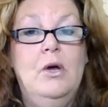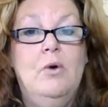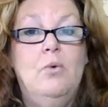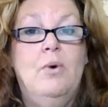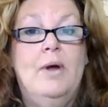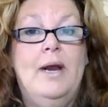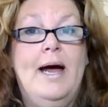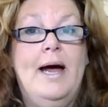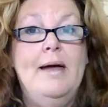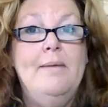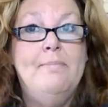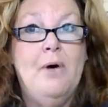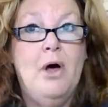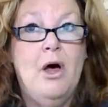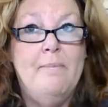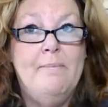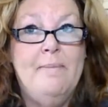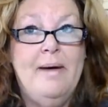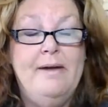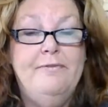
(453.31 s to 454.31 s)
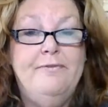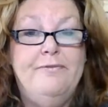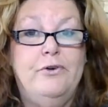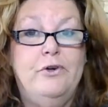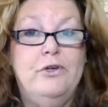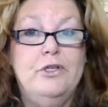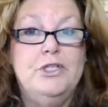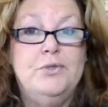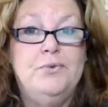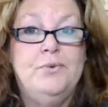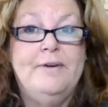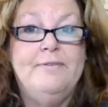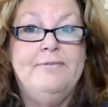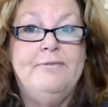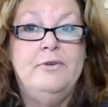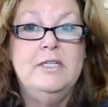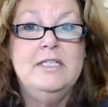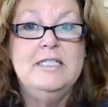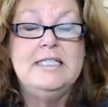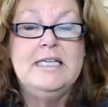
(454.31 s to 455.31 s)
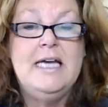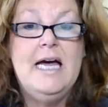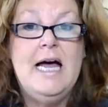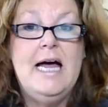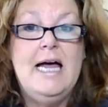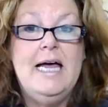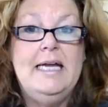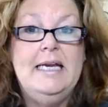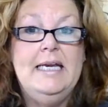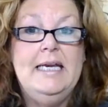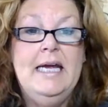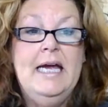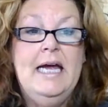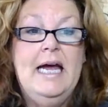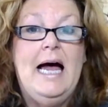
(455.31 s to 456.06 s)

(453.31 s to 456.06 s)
When I bought my first reference guide,